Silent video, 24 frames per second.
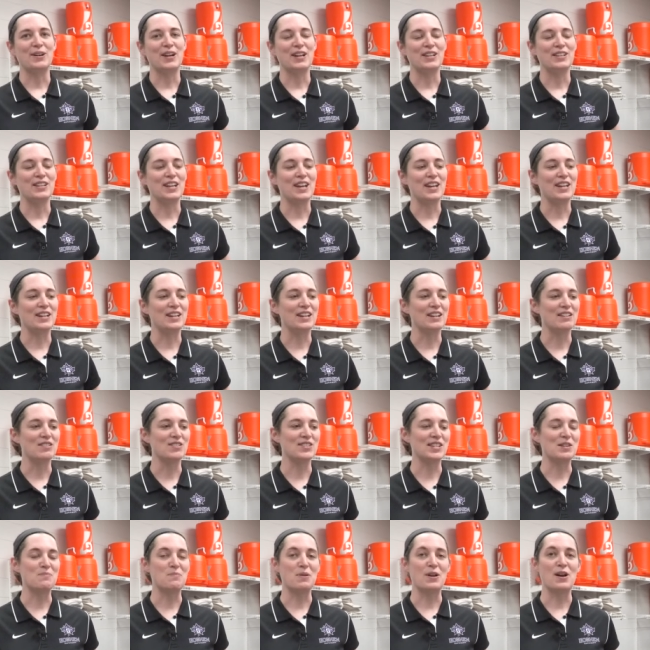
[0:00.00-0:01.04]
and then
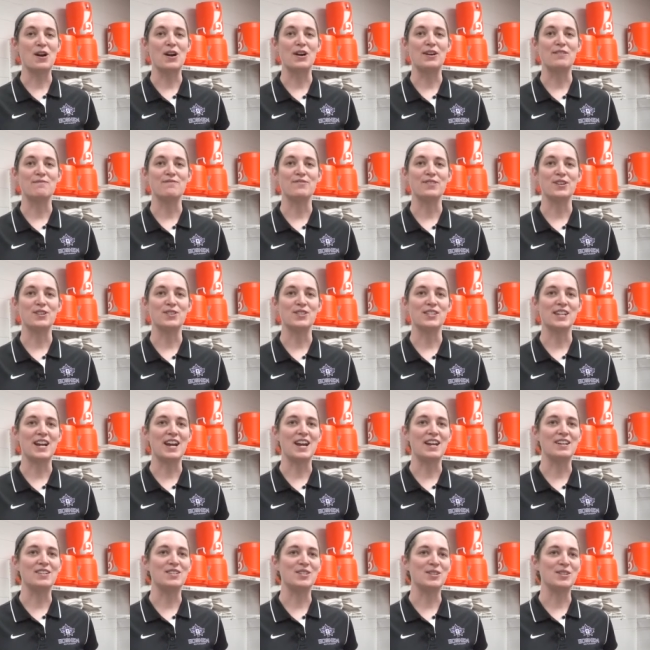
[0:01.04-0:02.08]
CPR and first
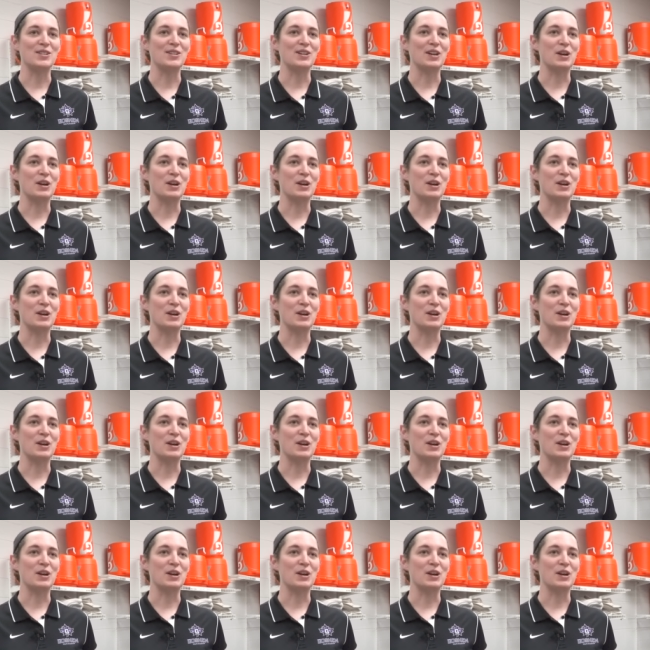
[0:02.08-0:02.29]
aid. So the